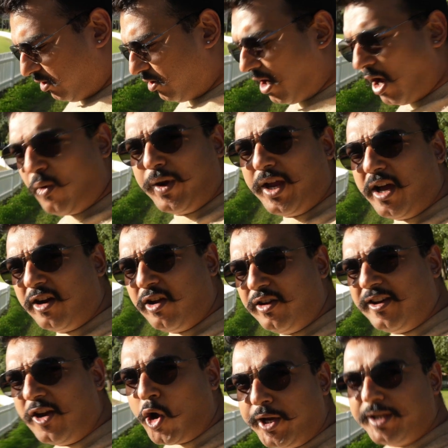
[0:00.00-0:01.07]
So now we are
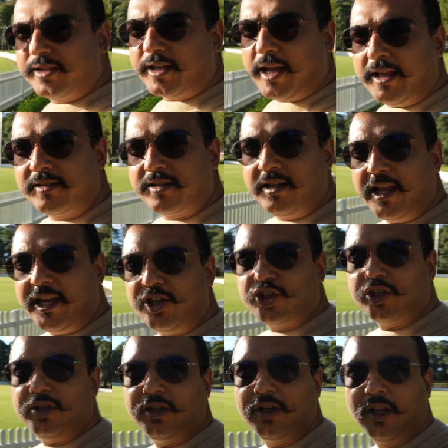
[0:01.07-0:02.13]
on noise
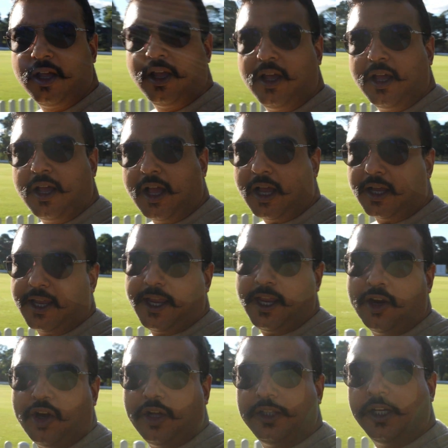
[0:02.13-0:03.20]
cancellation.
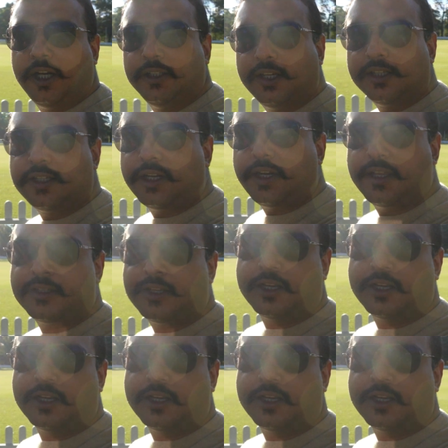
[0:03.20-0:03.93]
Again, all the other settings